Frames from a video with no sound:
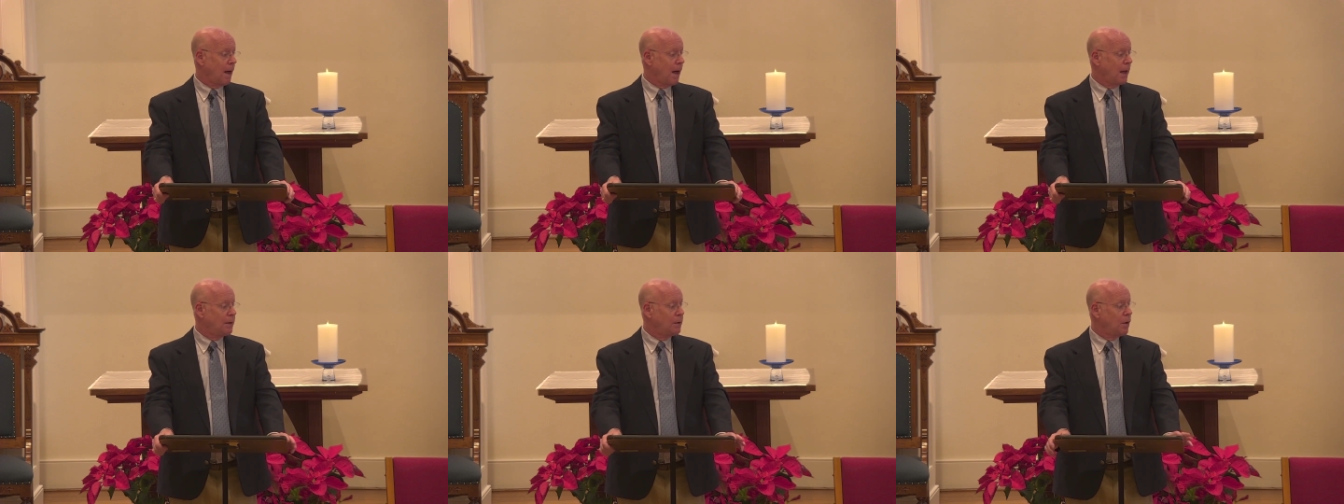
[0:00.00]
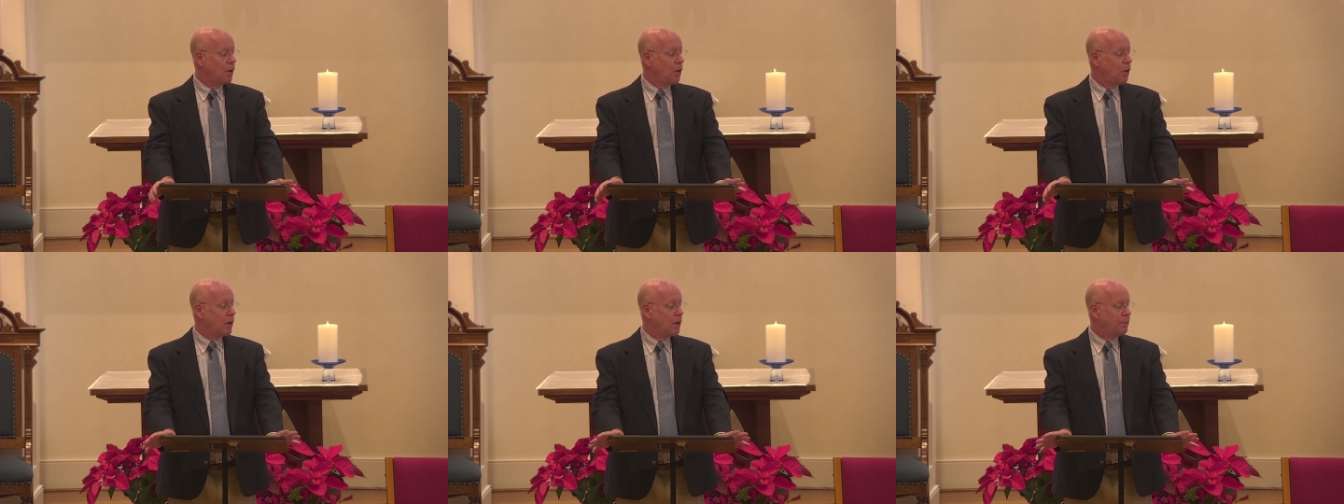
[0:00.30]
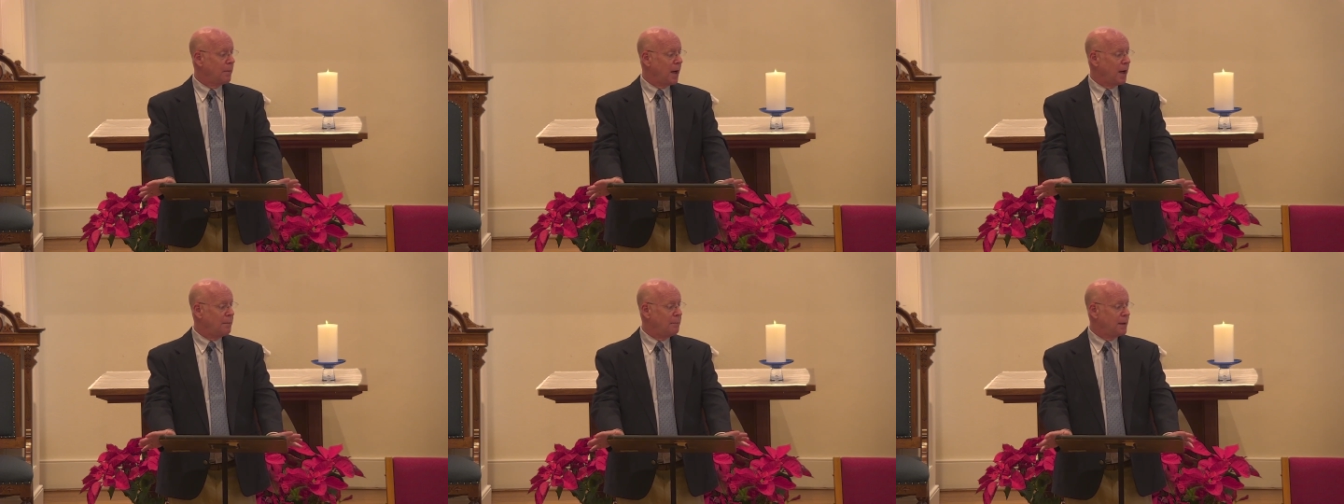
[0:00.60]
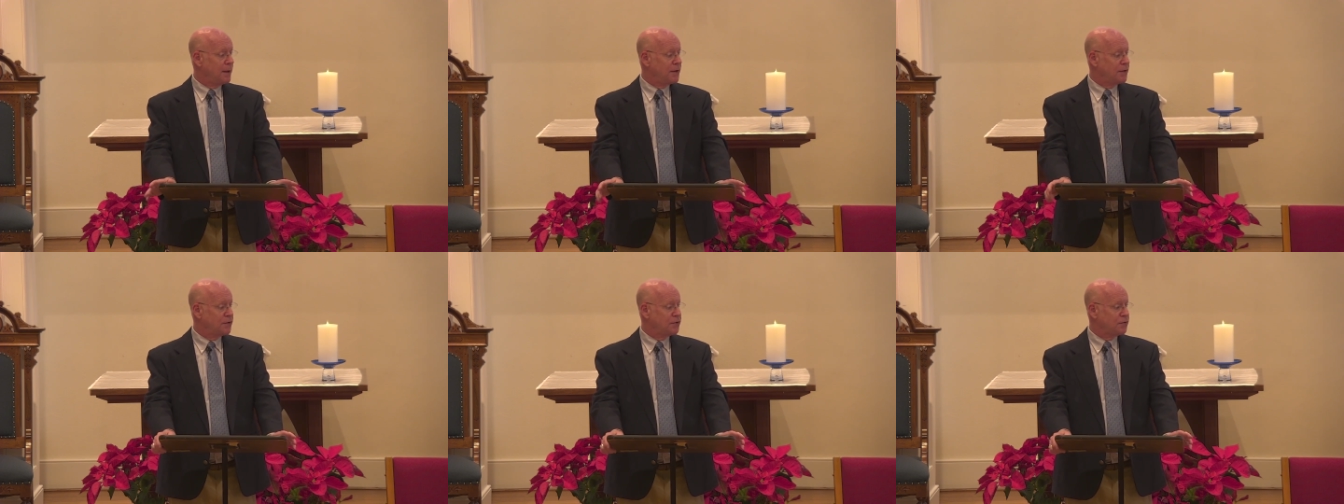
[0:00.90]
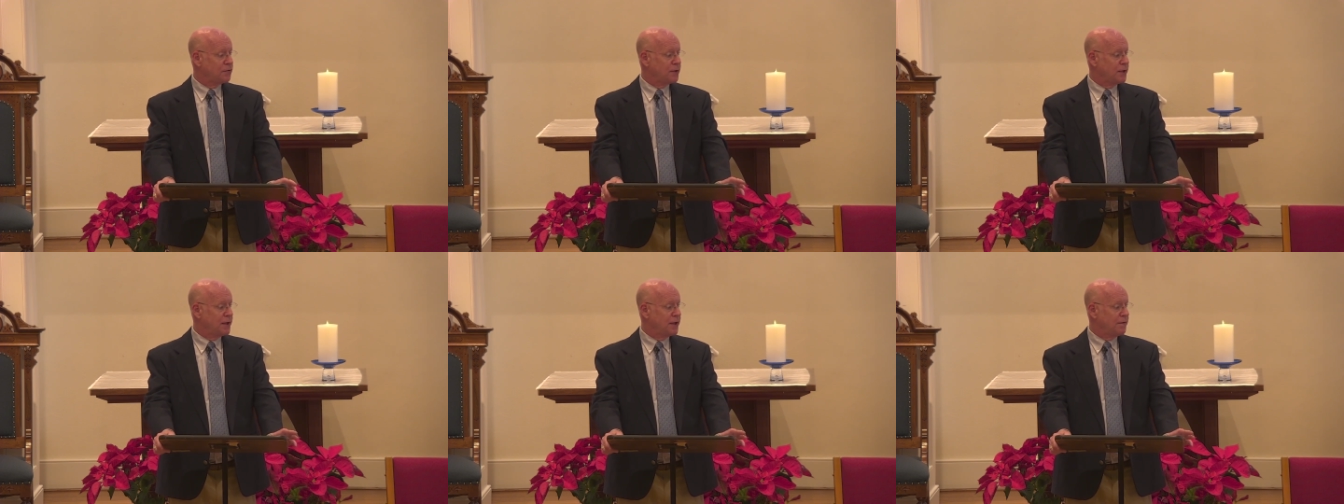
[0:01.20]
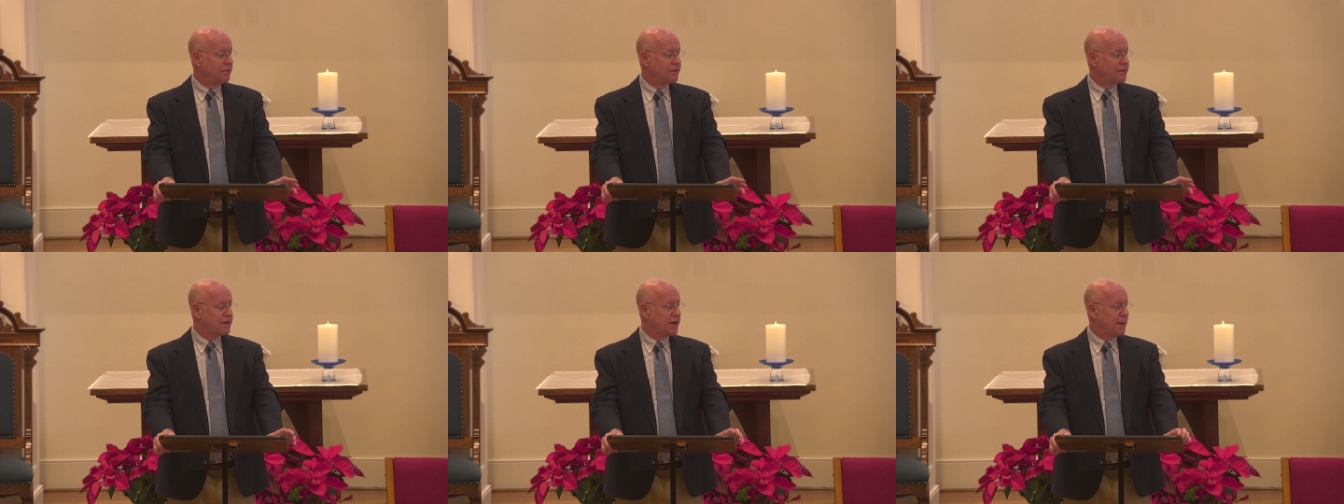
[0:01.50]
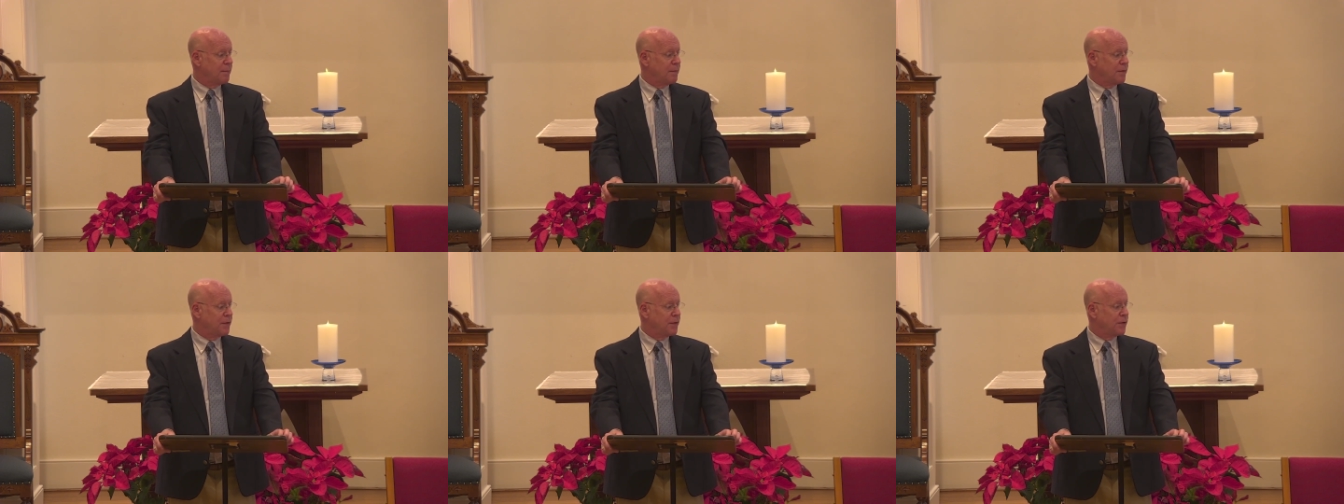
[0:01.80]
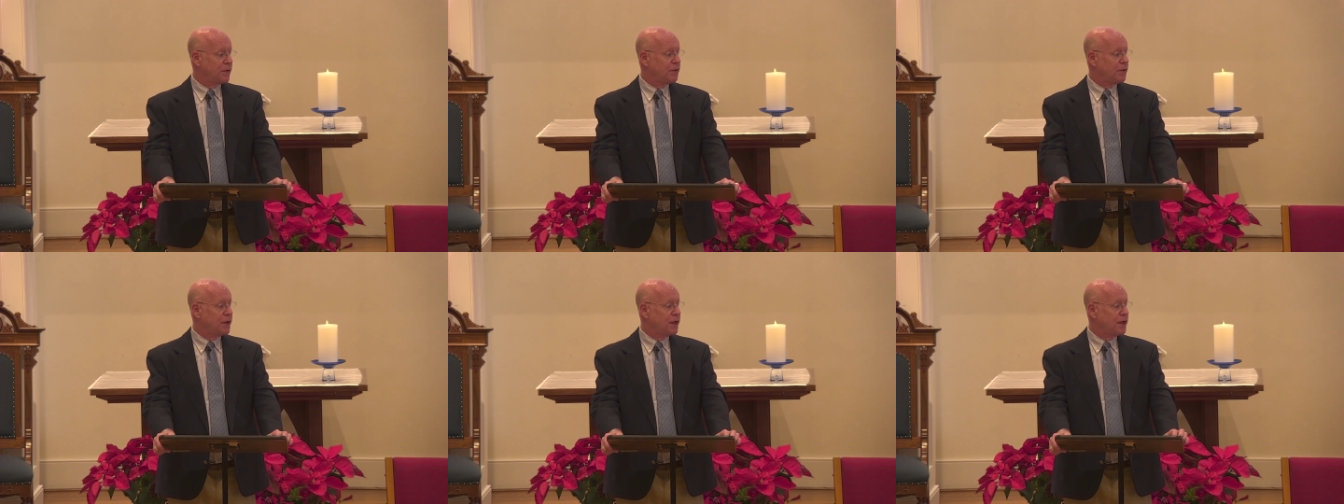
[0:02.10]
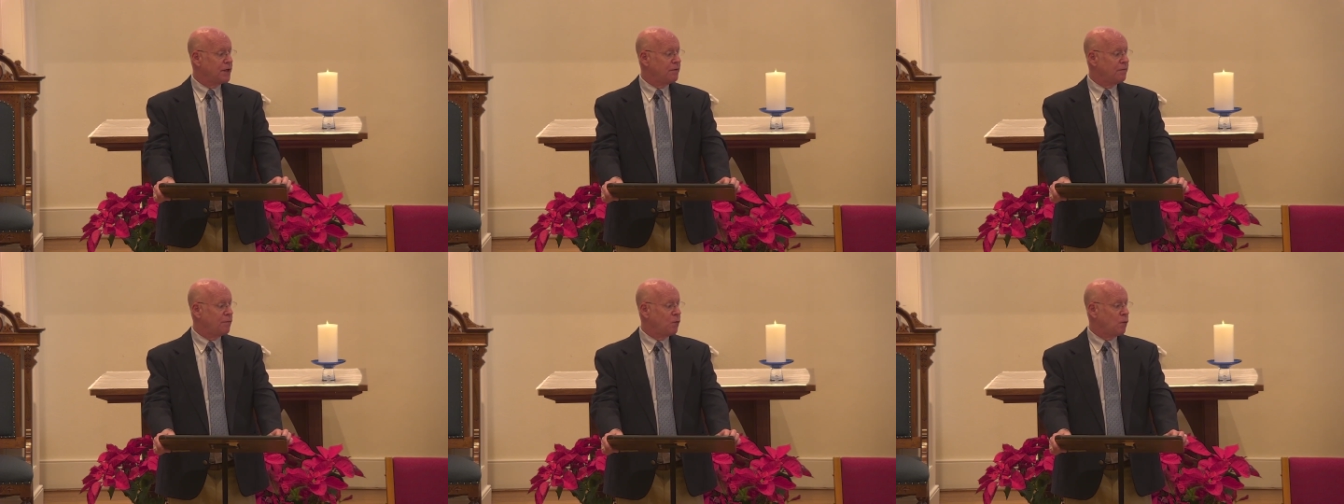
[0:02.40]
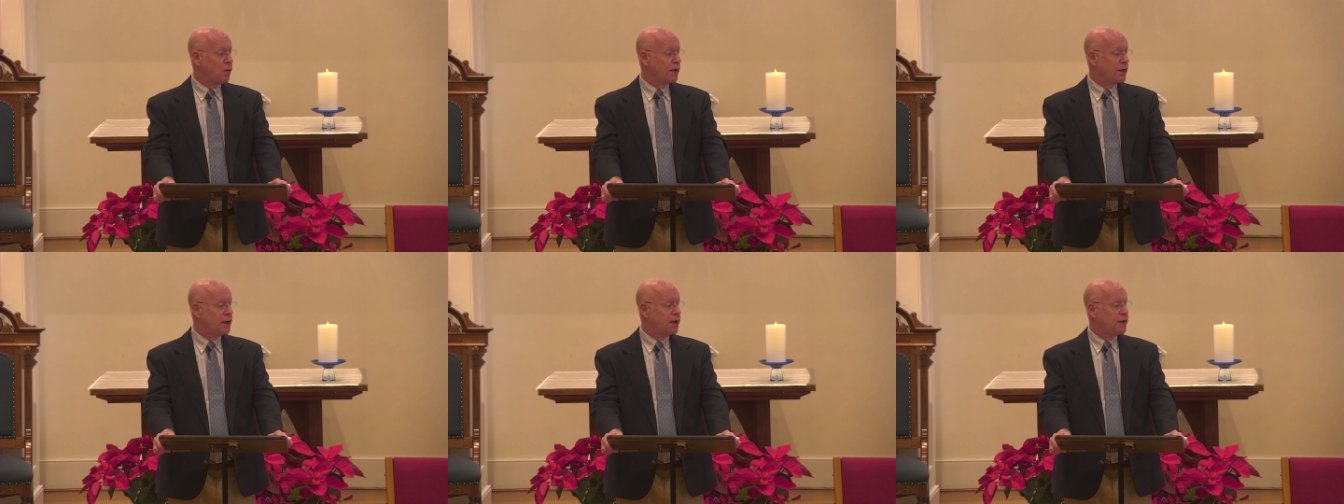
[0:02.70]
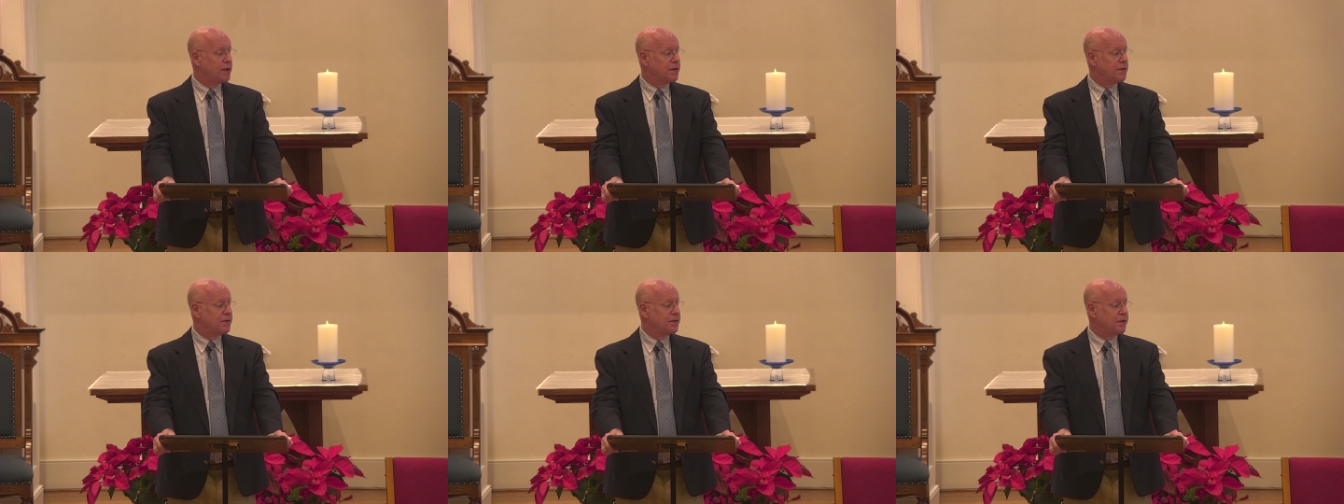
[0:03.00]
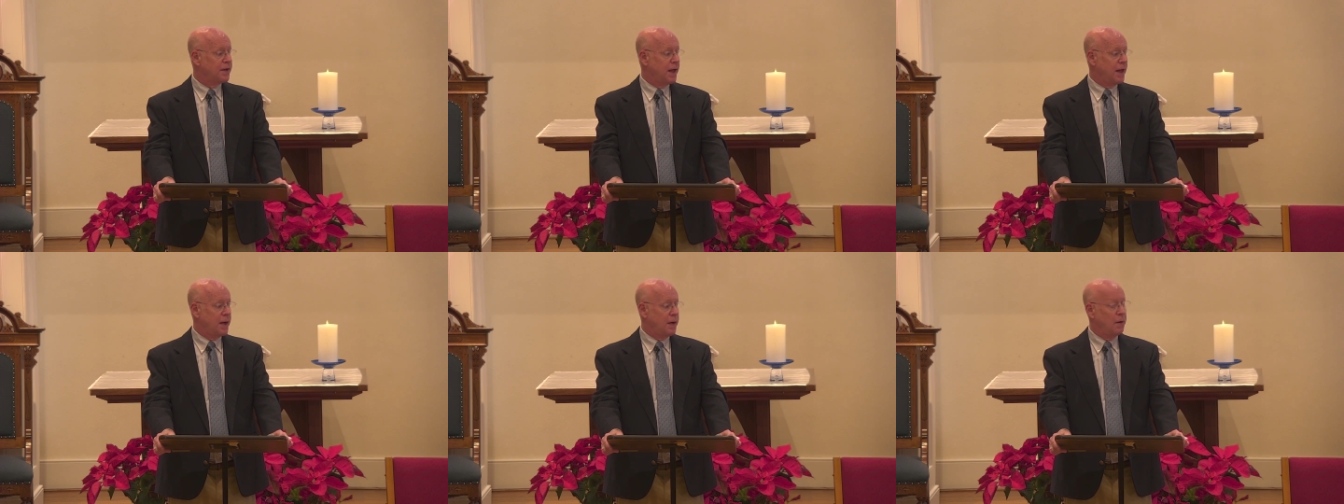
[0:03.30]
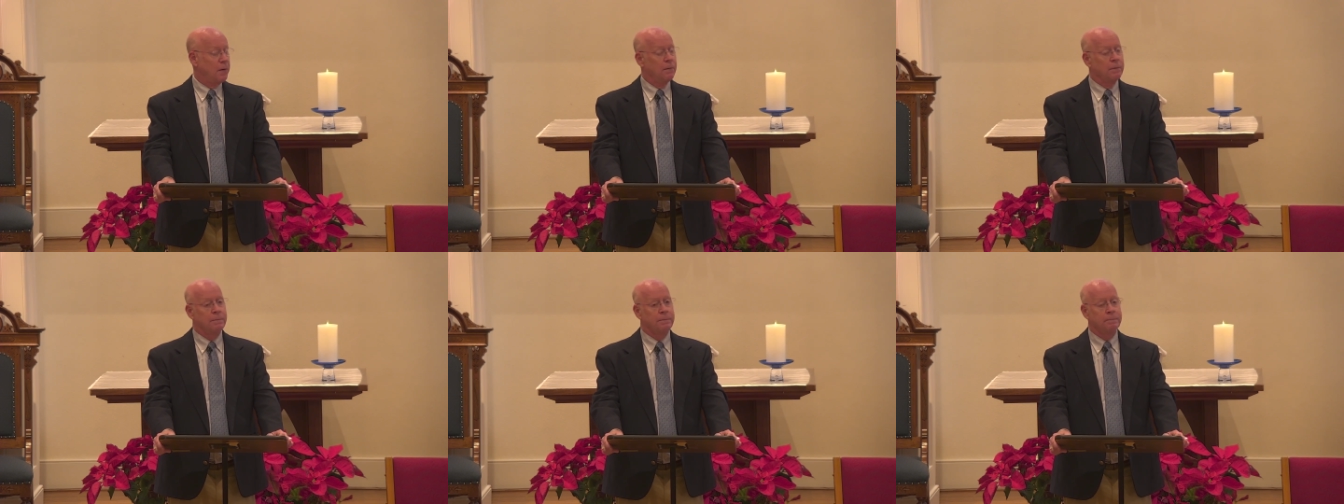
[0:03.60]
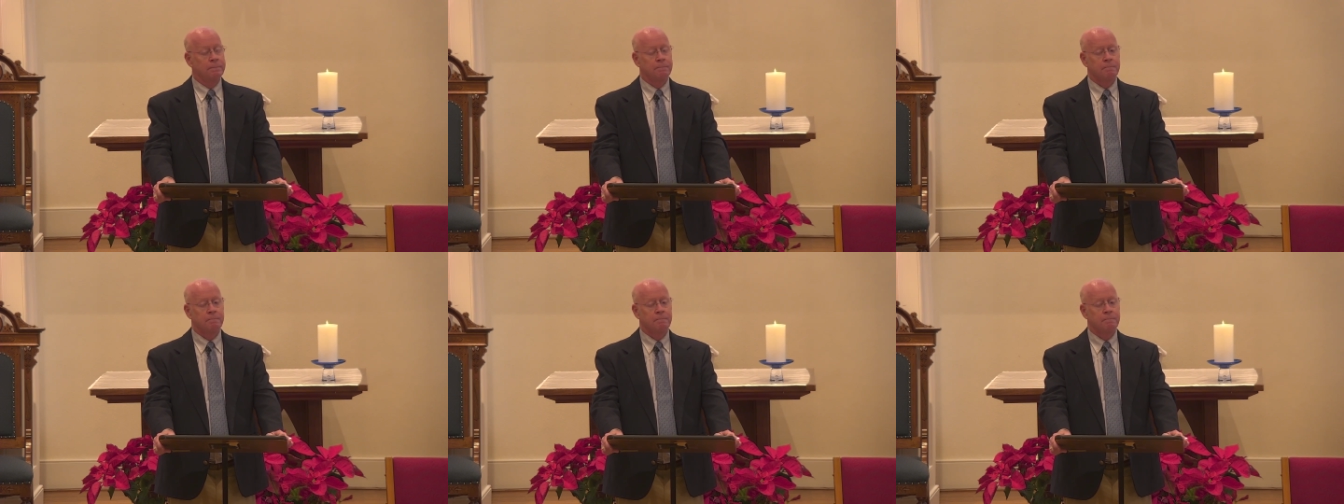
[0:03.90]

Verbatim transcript: I know in my ministry of some 34 years now,